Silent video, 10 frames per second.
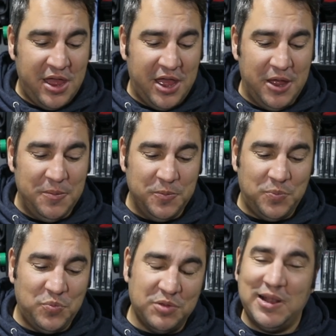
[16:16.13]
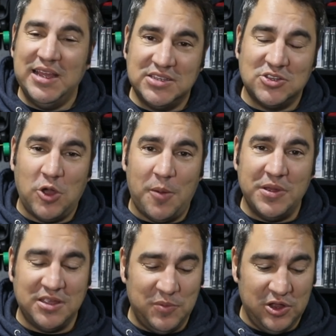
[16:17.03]
Um, but please do
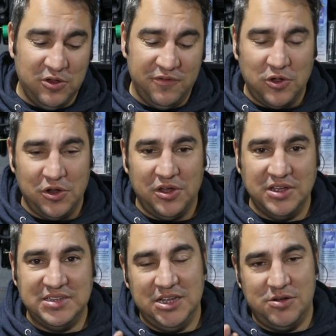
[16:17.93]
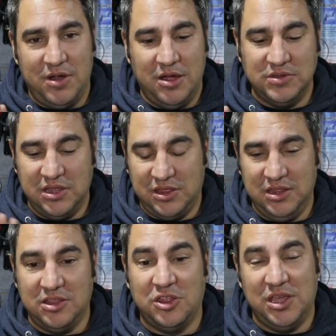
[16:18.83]
comment down below if you've got an idea around
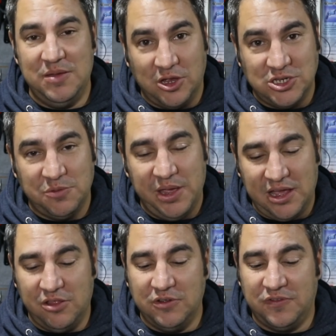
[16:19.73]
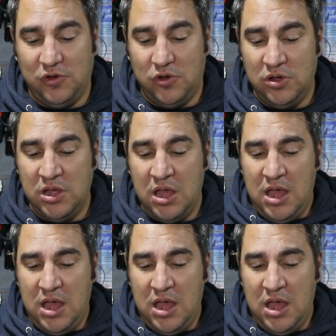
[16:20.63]
th the theme that I should pick out of those four